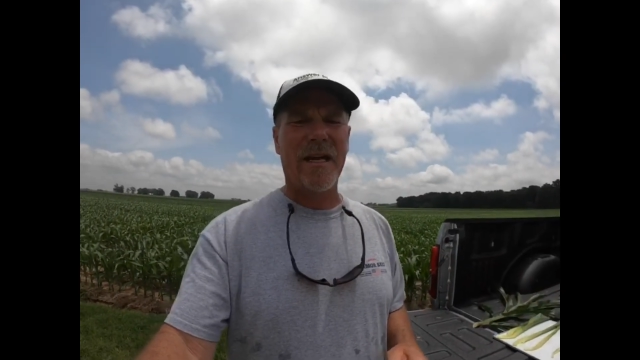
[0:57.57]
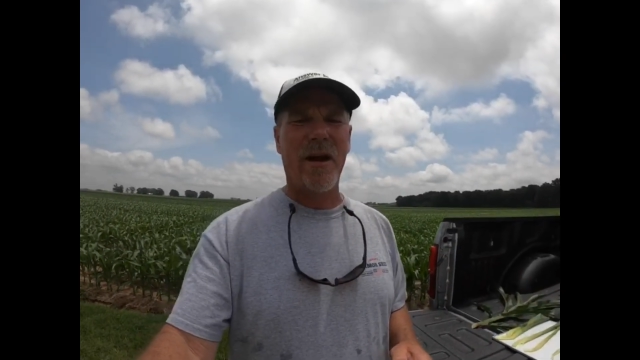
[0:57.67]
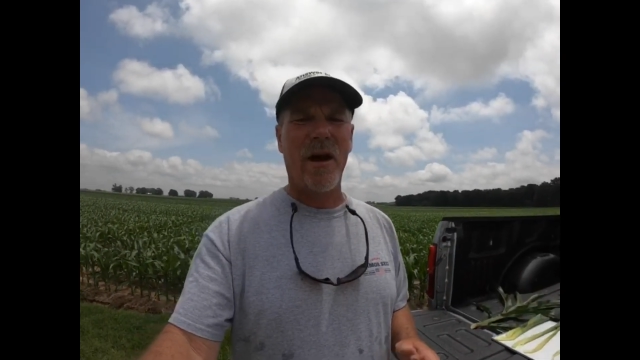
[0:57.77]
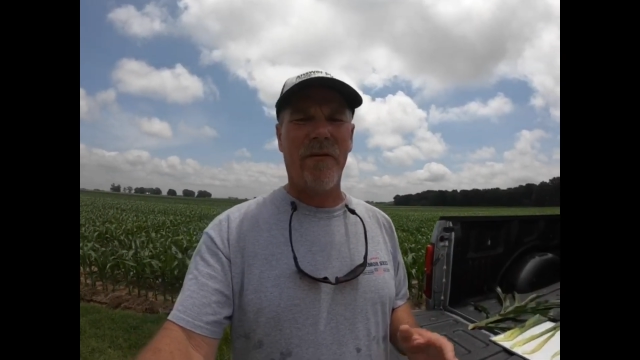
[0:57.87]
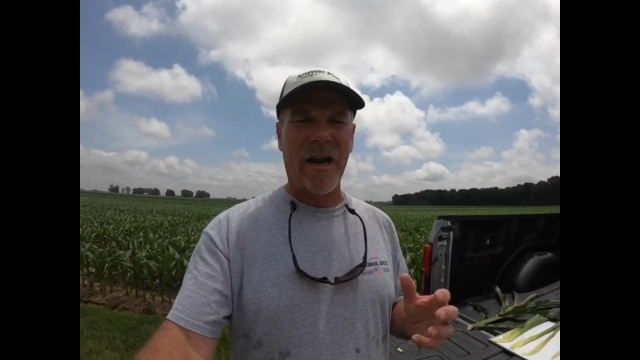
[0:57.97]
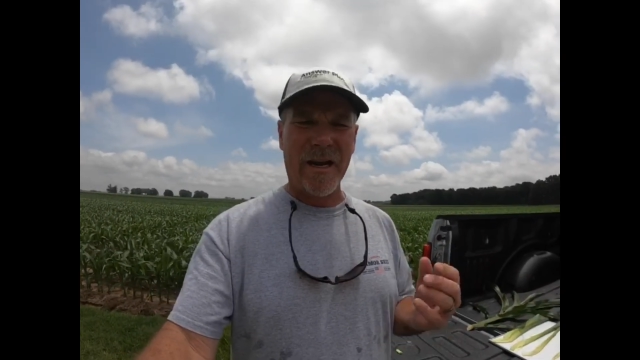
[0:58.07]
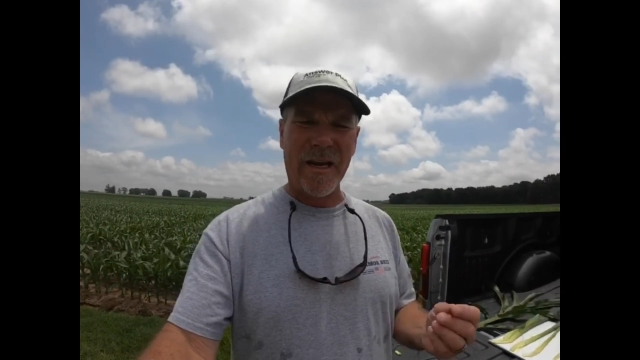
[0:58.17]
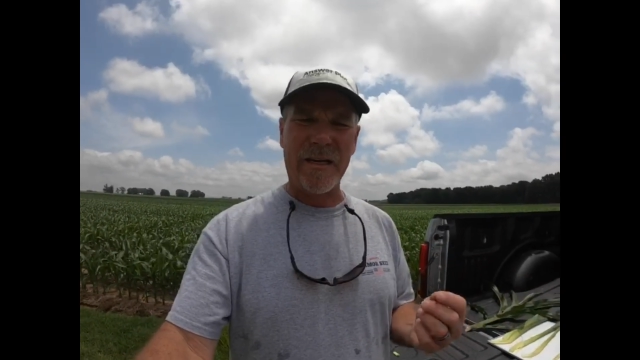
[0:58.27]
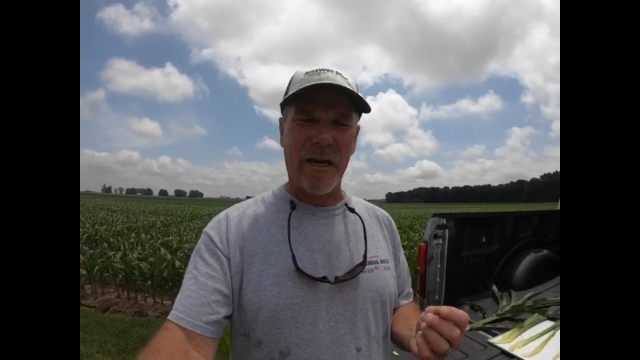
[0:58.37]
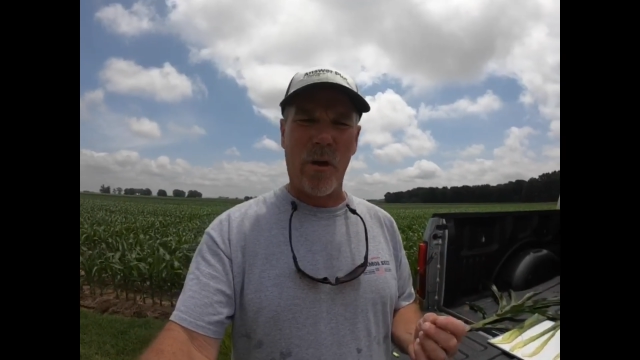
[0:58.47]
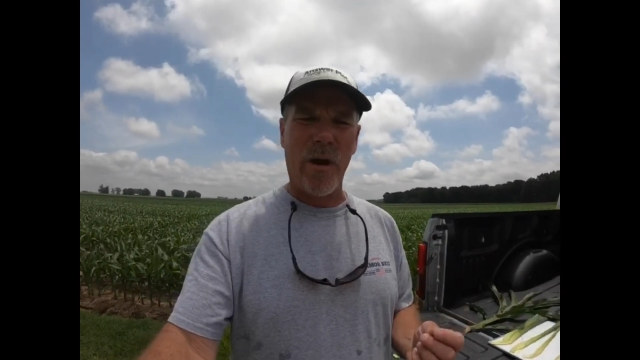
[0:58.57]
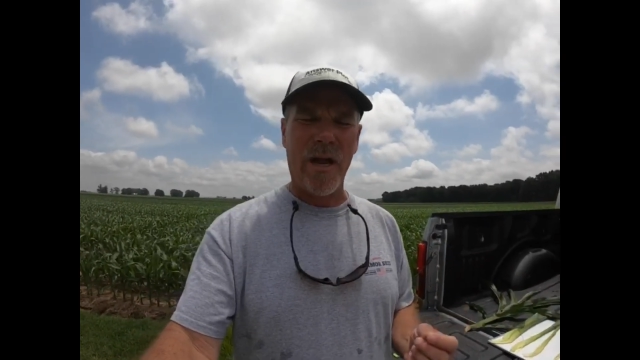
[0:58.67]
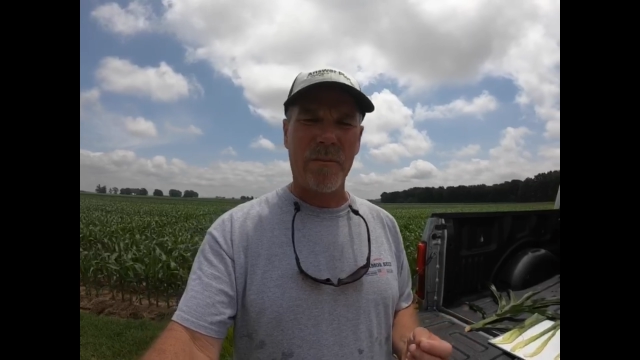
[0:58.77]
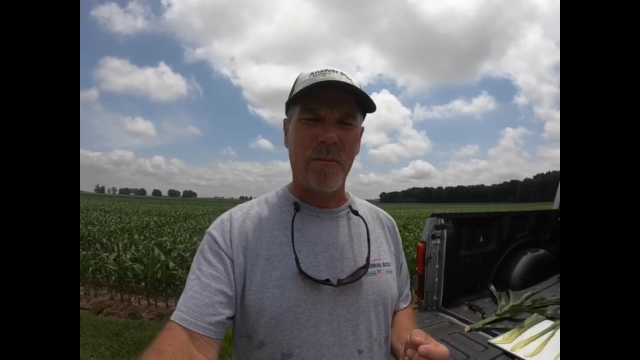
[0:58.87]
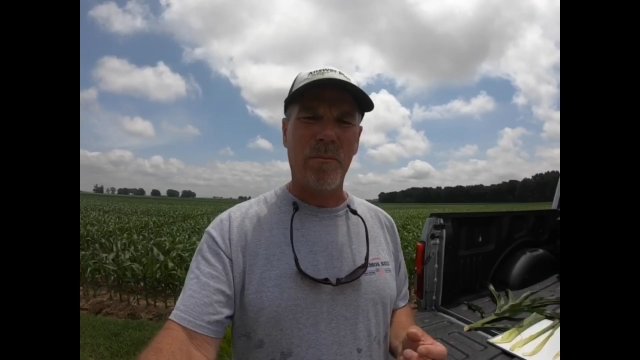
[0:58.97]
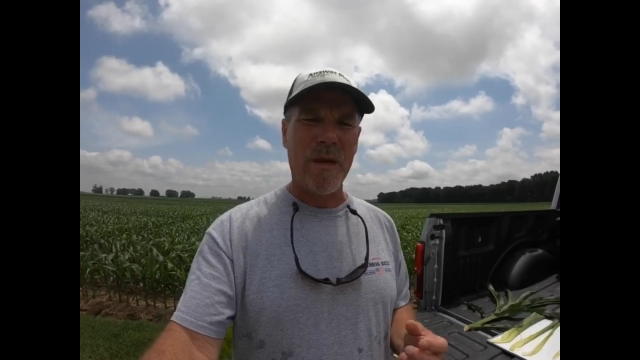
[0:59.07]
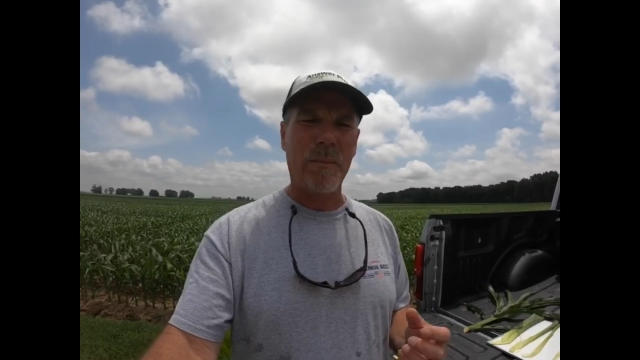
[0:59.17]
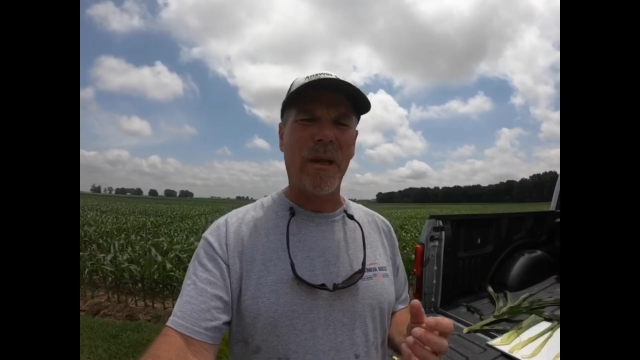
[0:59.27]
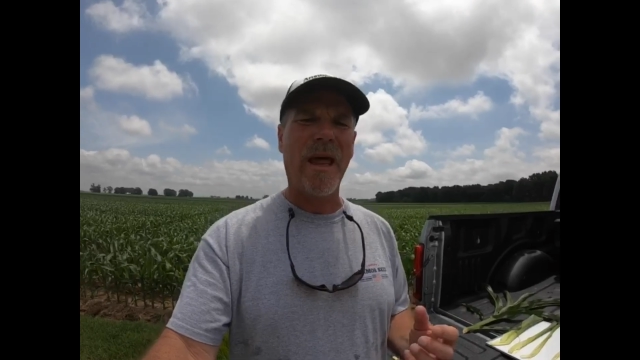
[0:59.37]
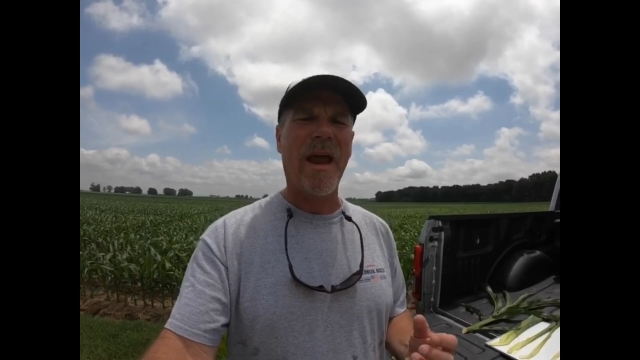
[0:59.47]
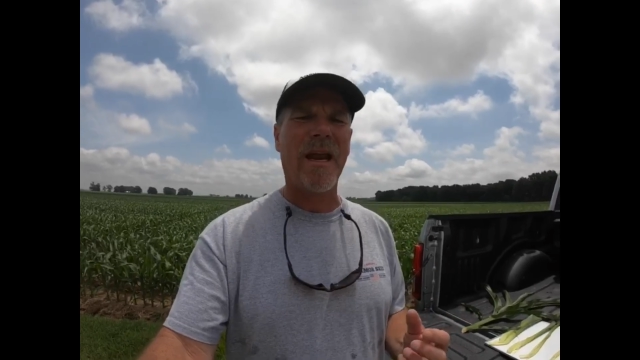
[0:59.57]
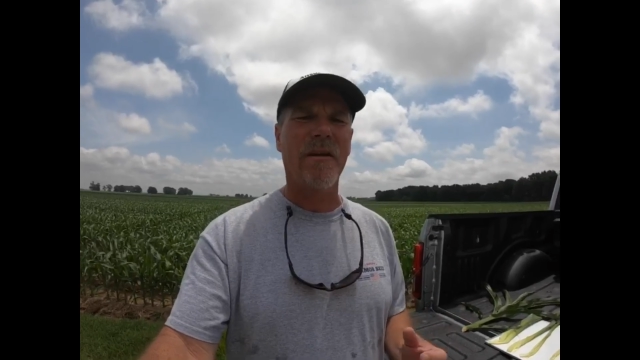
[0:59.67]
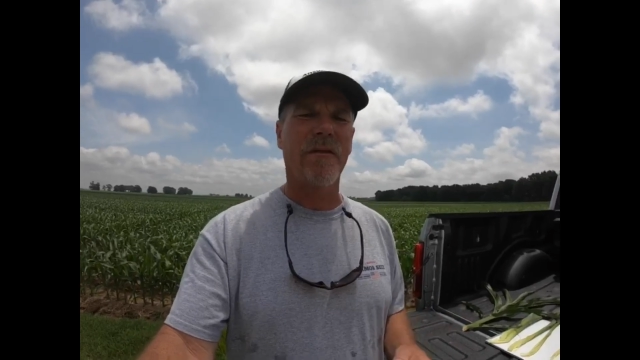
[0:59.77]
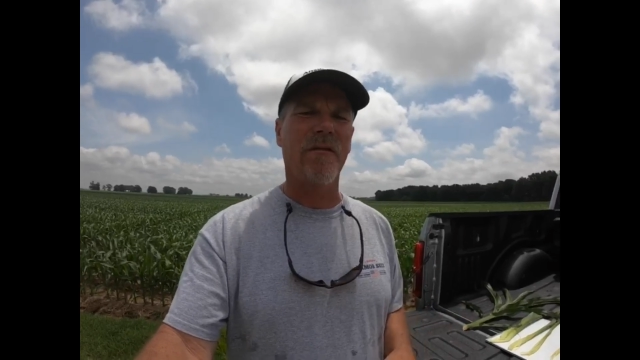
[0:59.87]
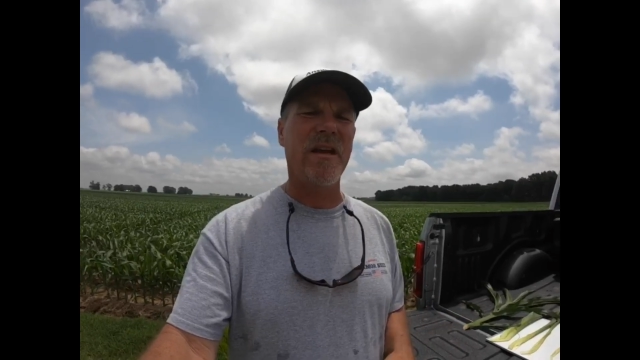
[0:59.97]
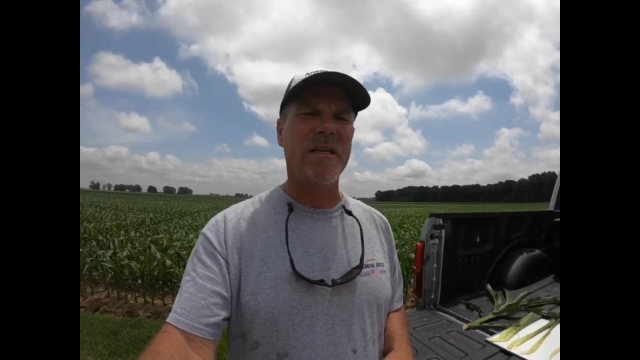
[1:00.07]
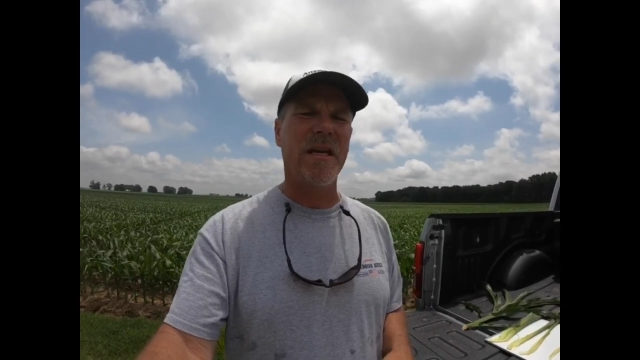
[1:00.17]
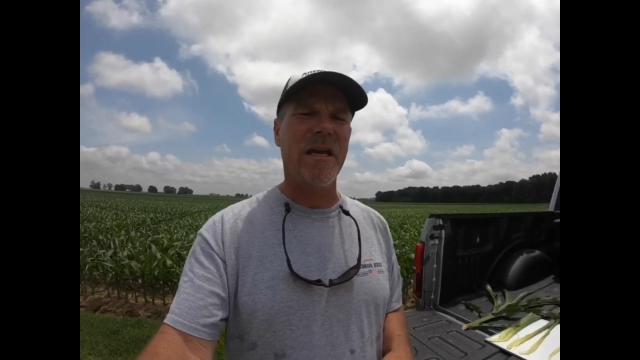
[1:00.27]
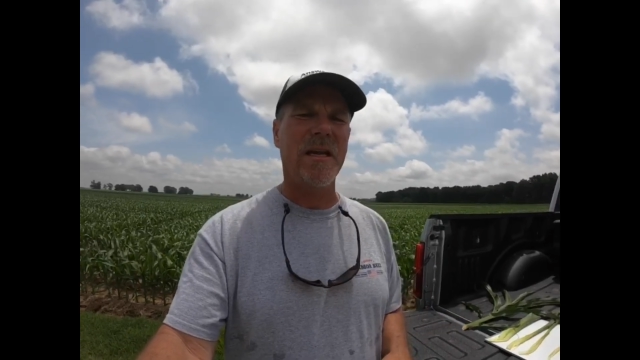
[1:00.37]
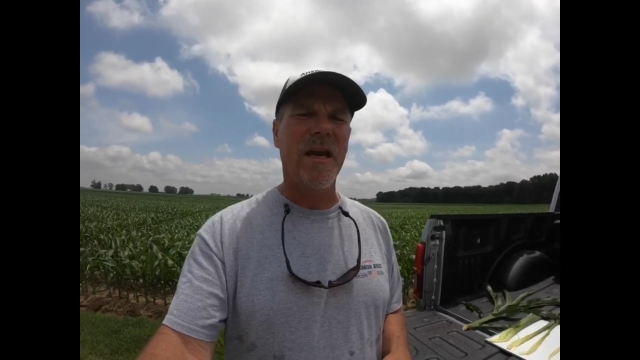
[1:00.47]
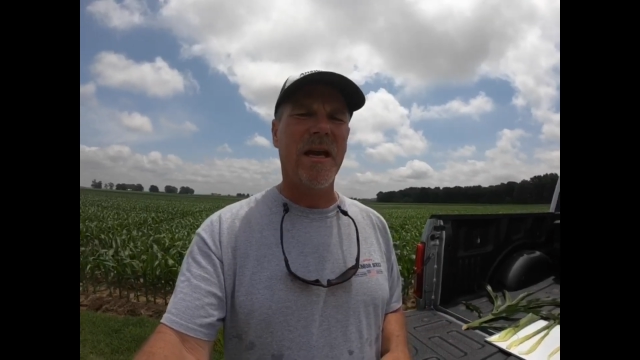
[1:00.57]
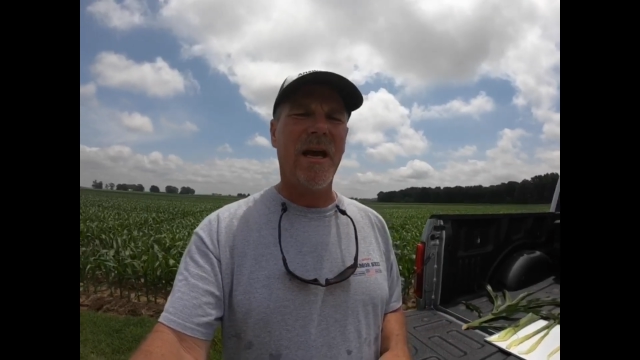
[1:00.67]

care of and I need to go ahead and be planning for VT